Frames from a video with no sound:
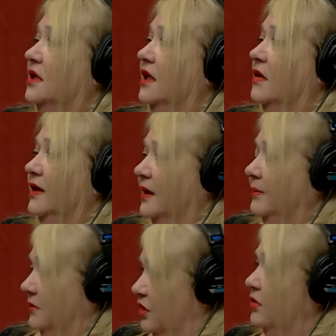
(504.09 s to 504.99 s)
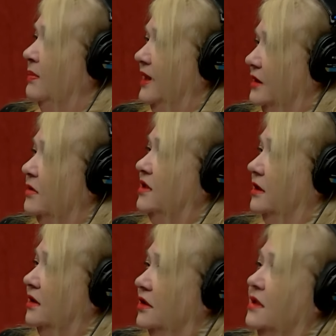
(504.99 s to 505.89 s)
you know, and I'm doing my due
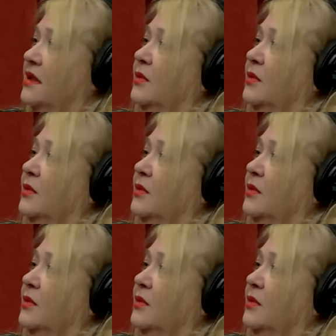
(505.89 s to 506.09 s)
diligence.